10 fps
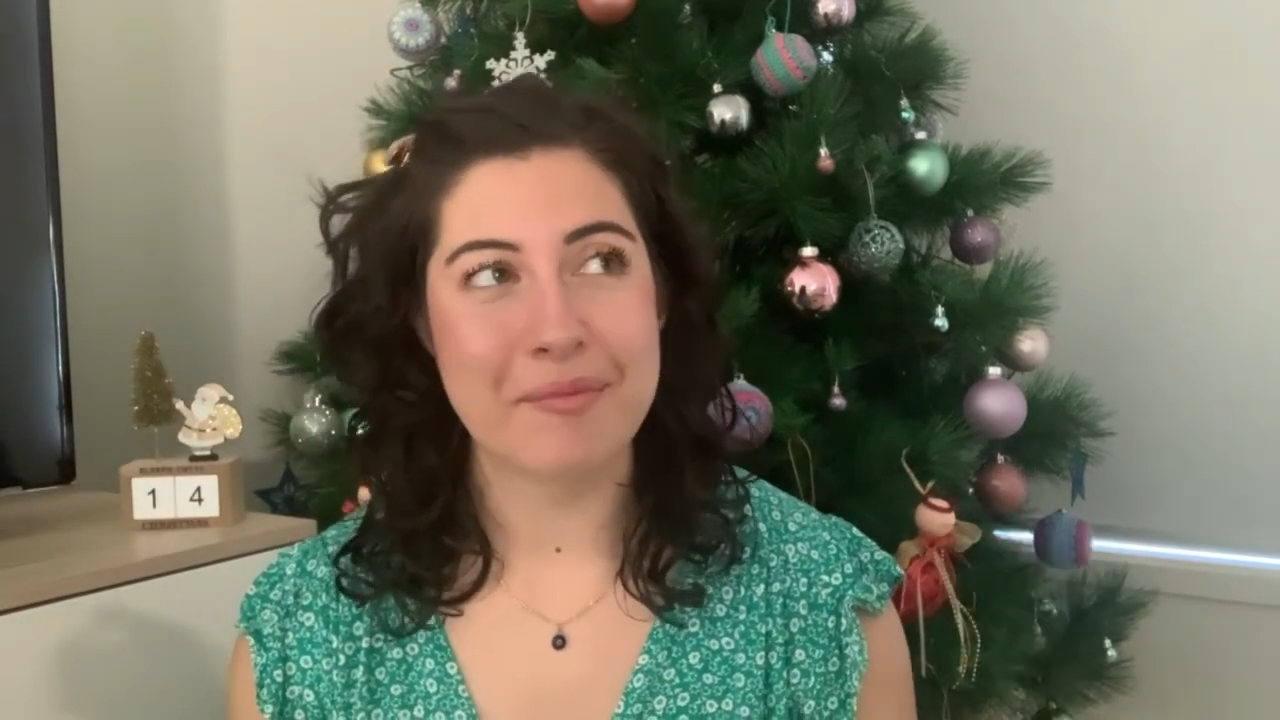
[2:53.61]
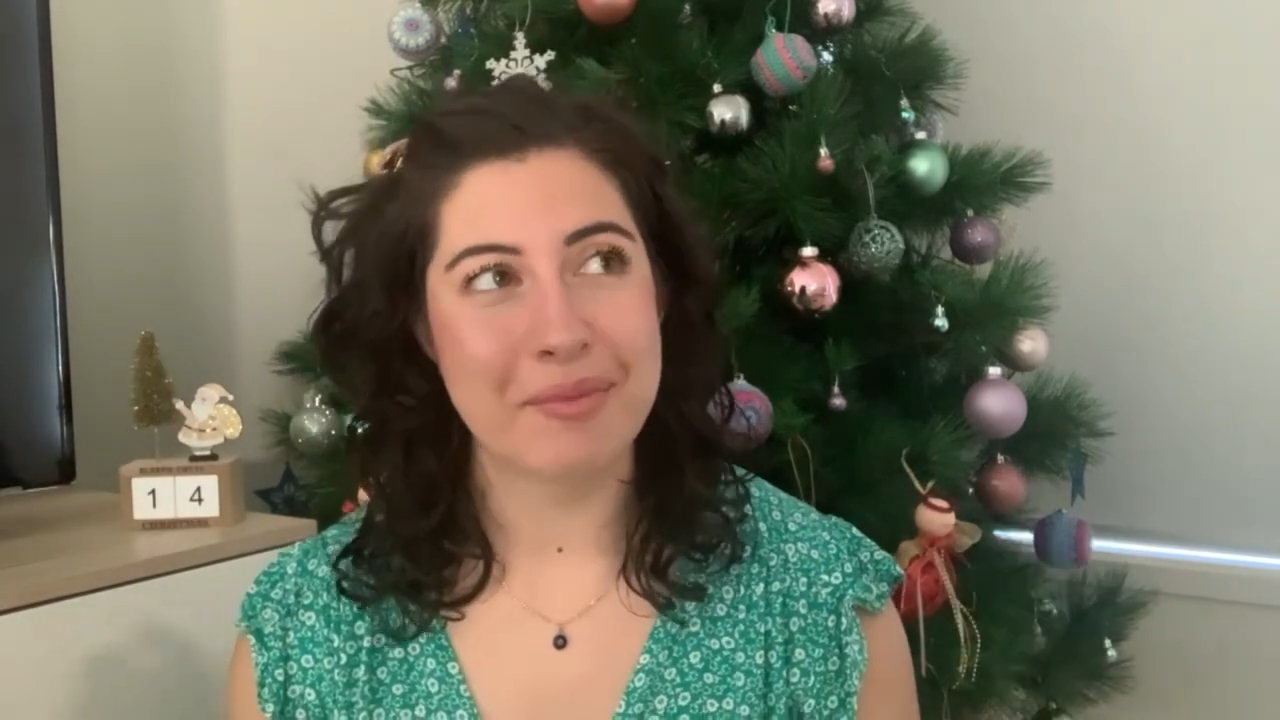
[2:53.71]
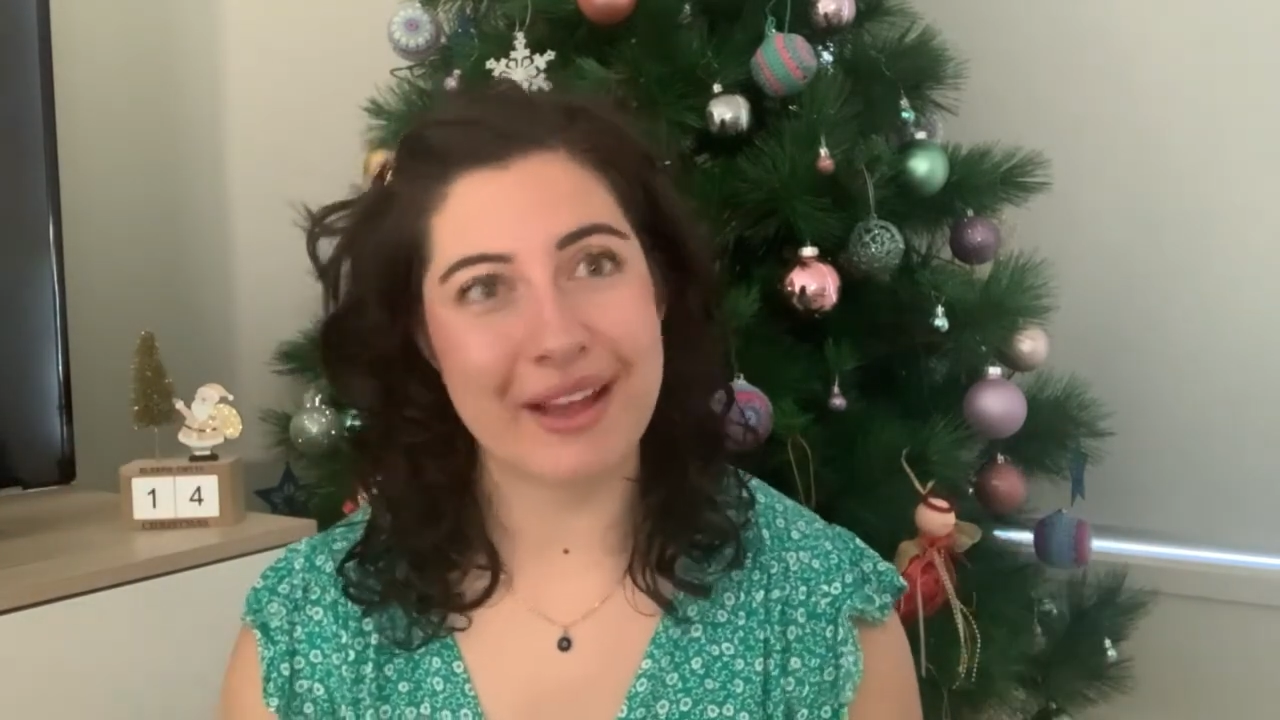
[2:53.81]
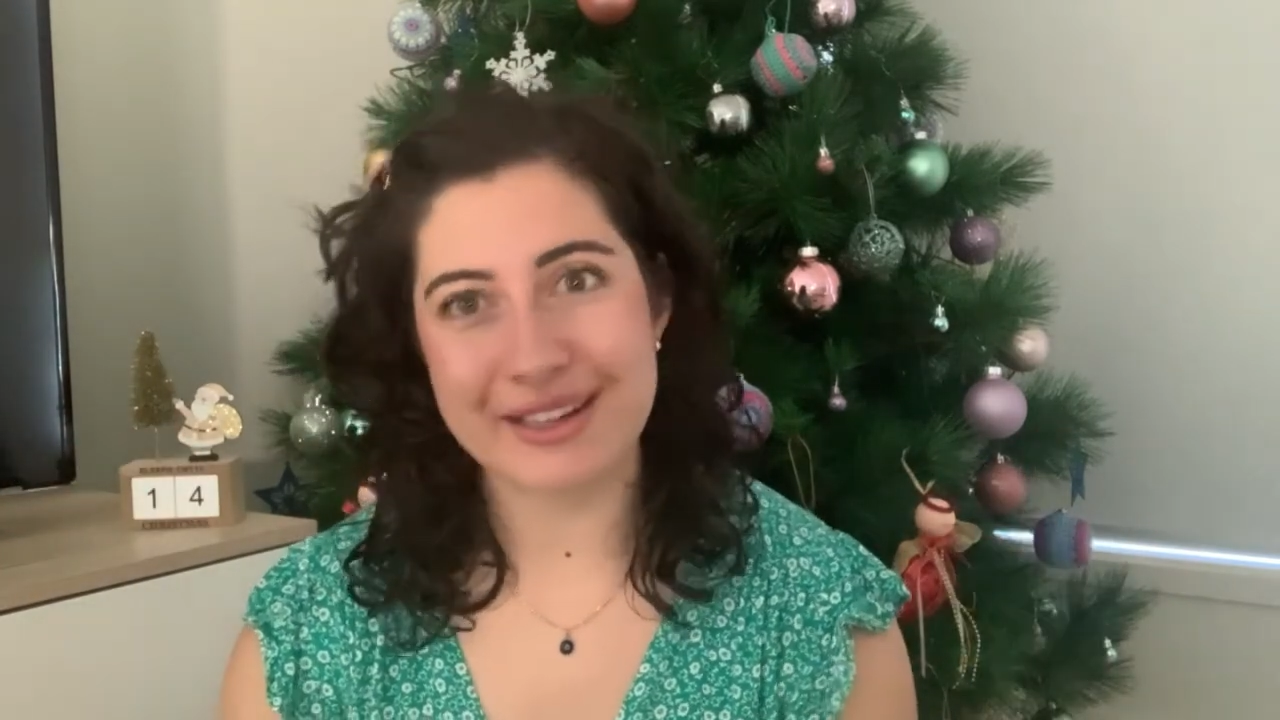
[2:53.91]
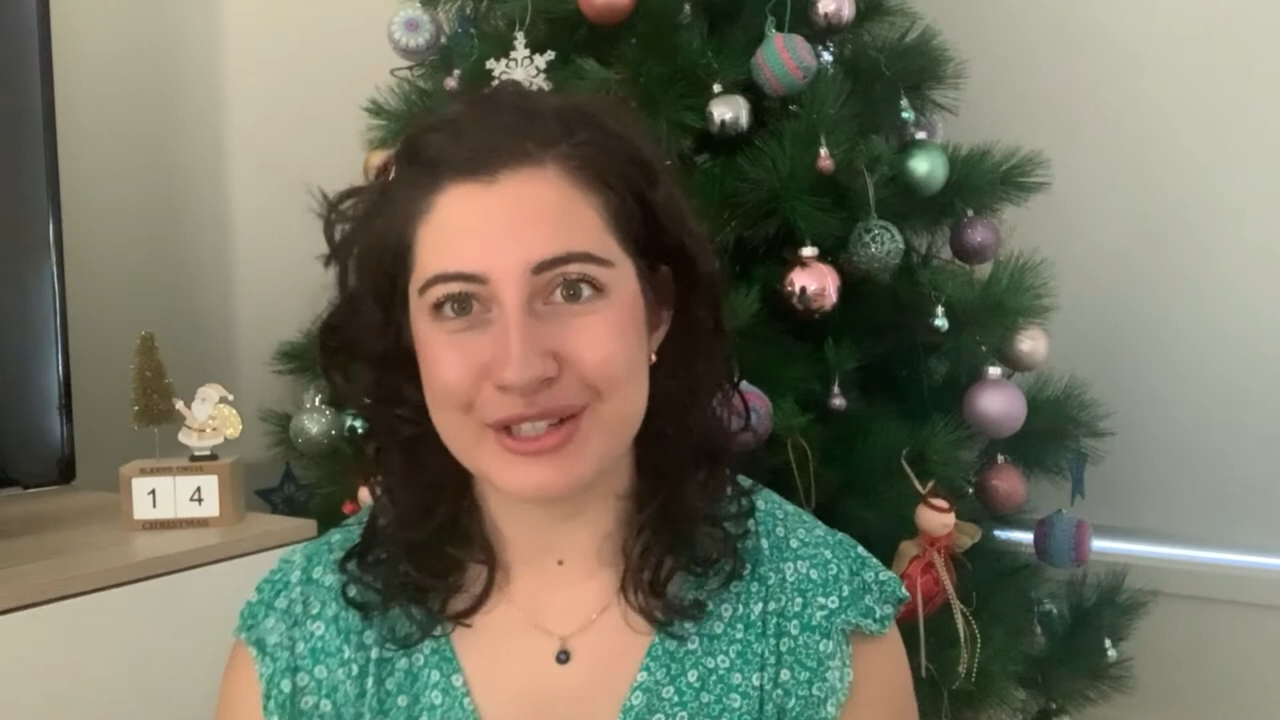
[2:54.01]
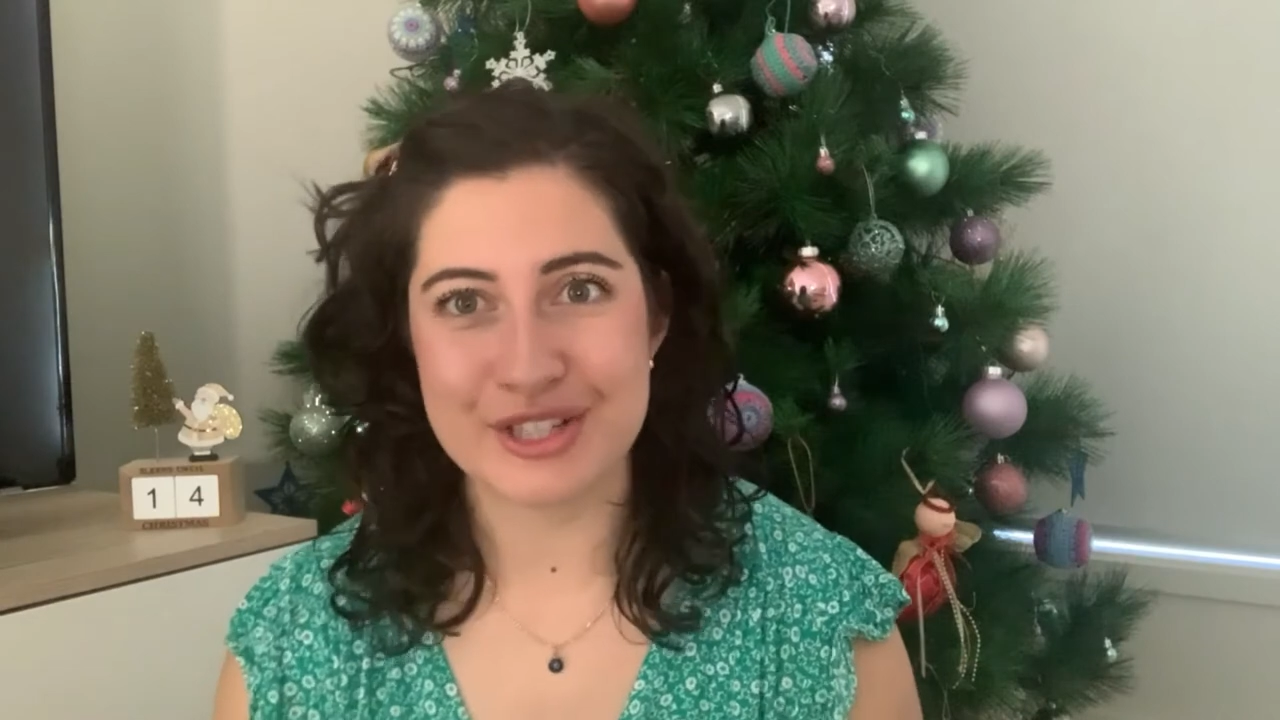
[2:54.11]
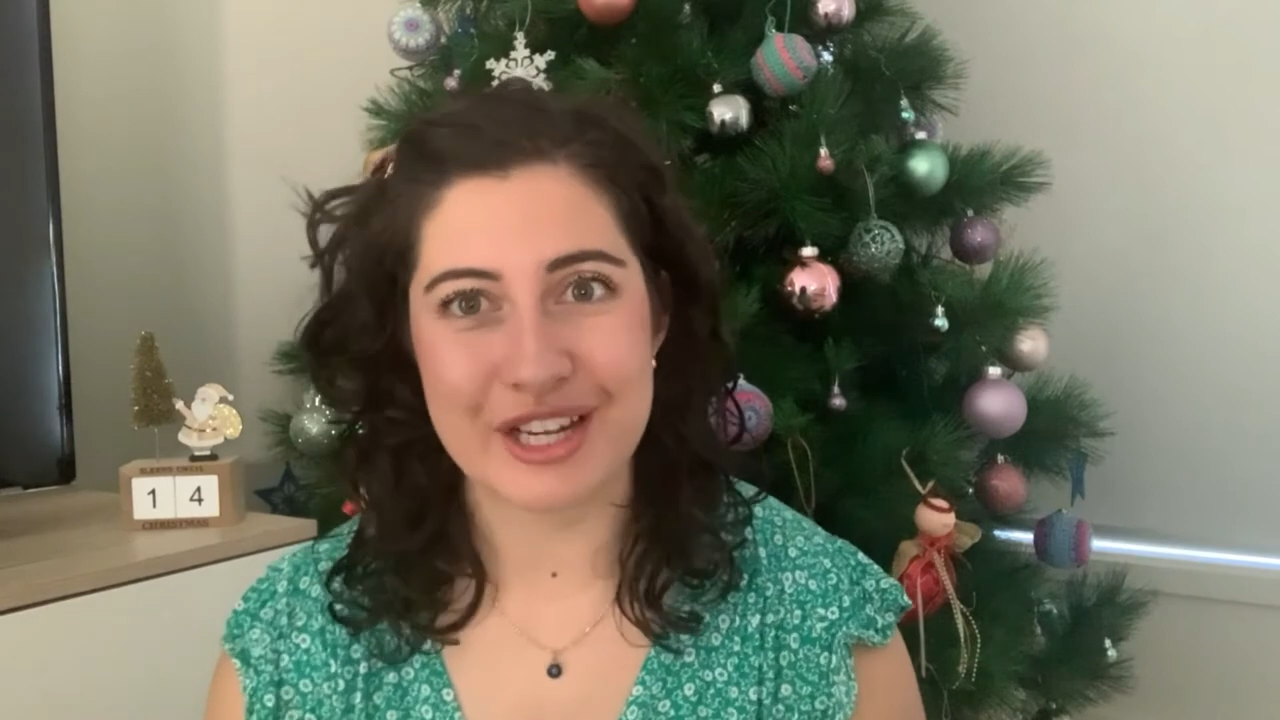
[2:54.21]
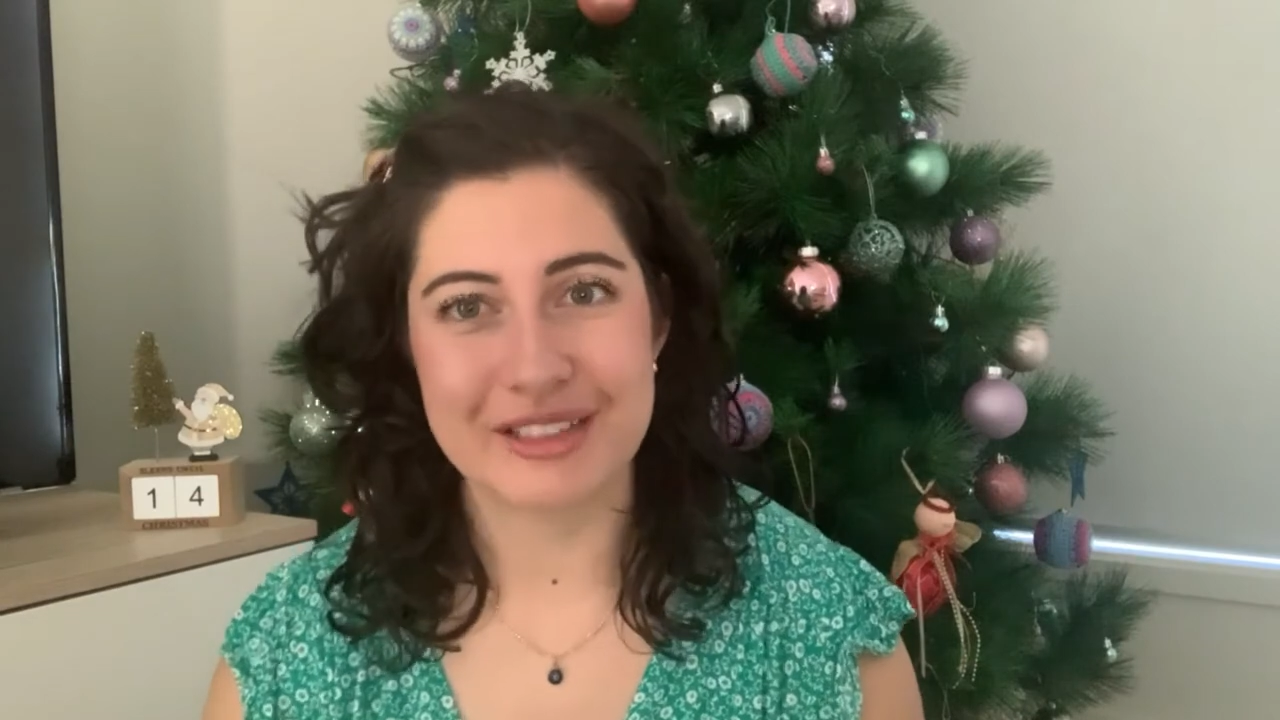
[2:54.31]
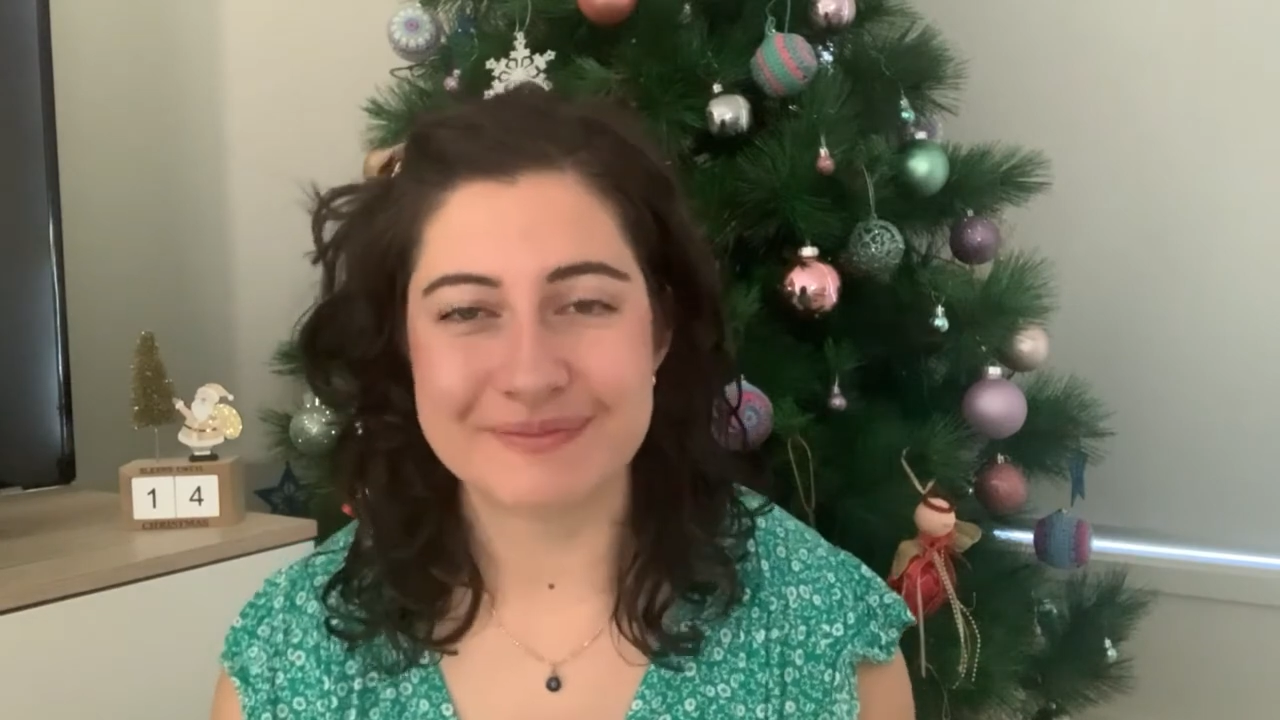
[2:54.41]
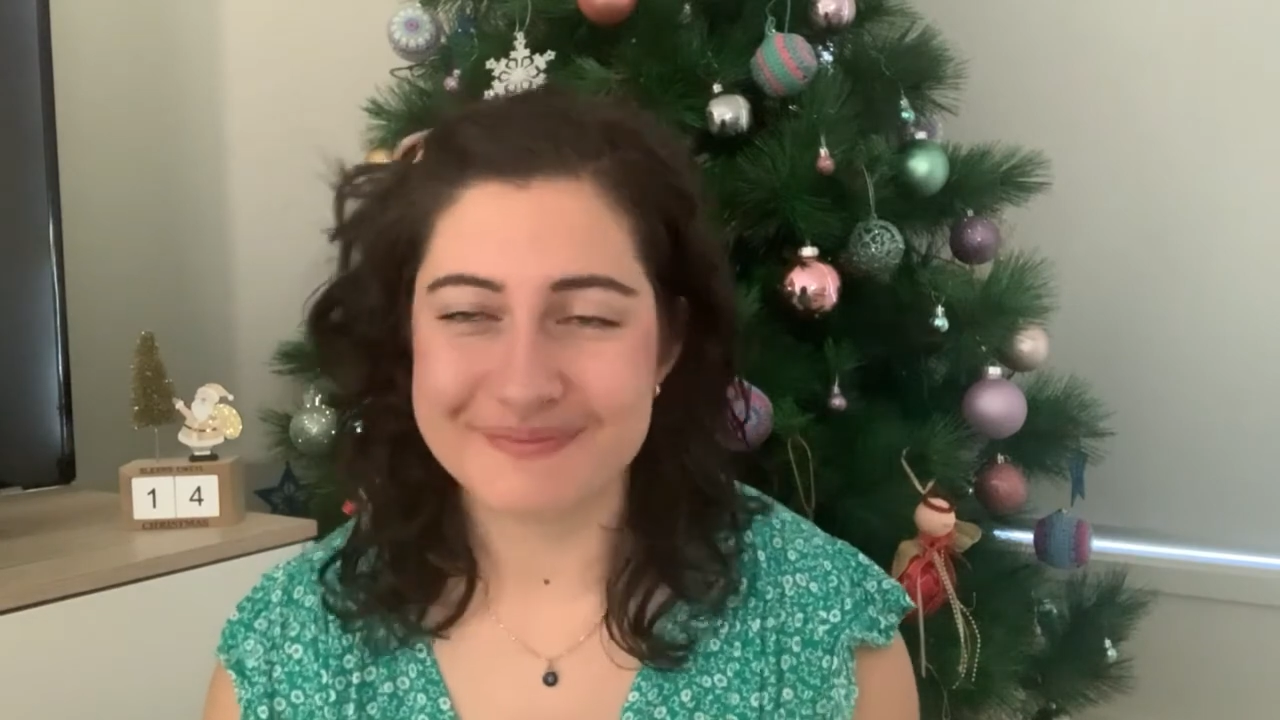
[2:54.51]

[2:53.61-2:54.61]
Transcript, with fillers: blind is shut.